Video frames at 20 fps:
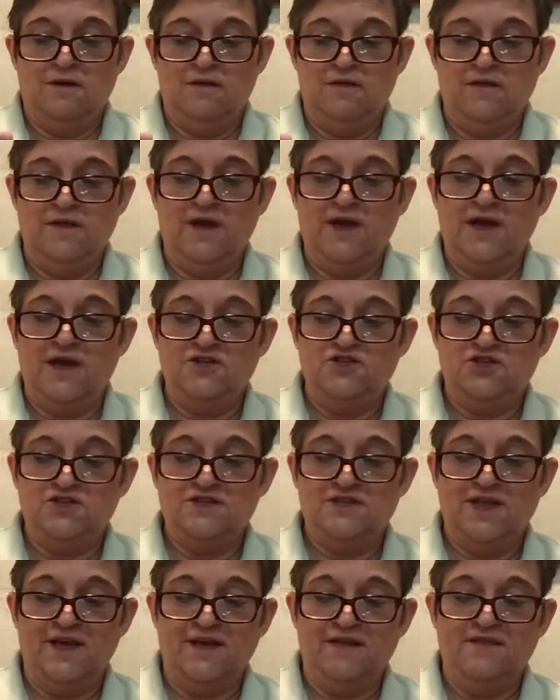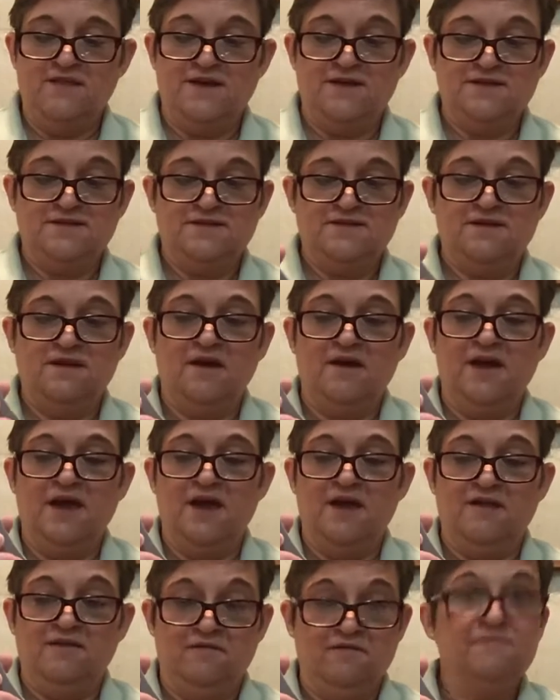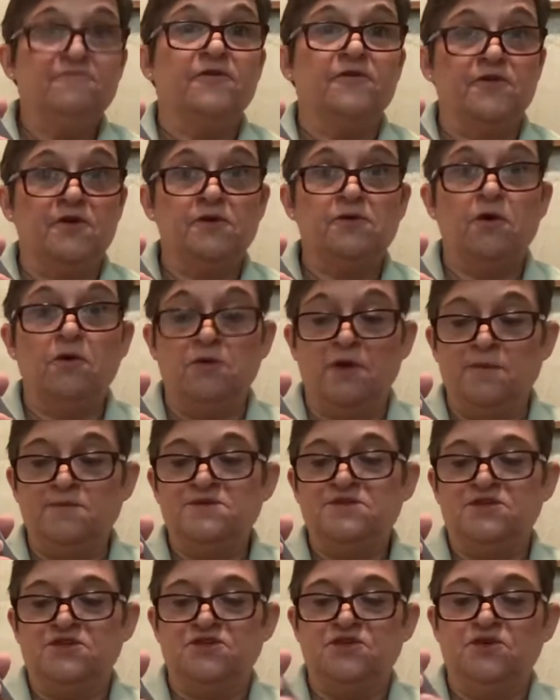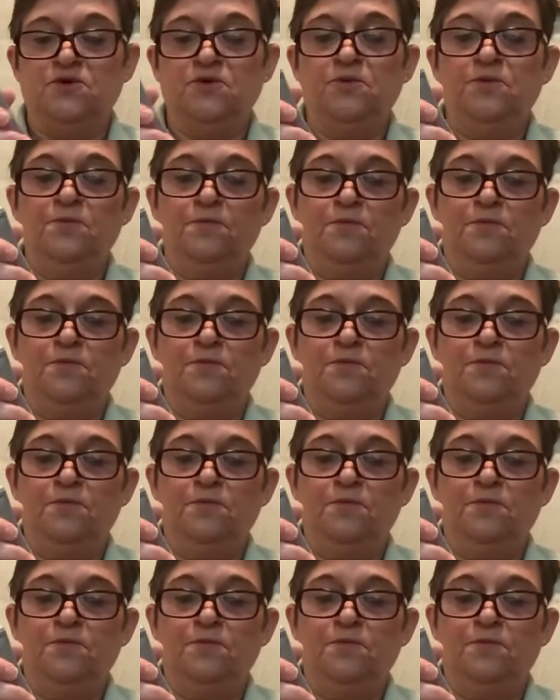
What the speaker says: the edges like this, again, for the grown-ups to do.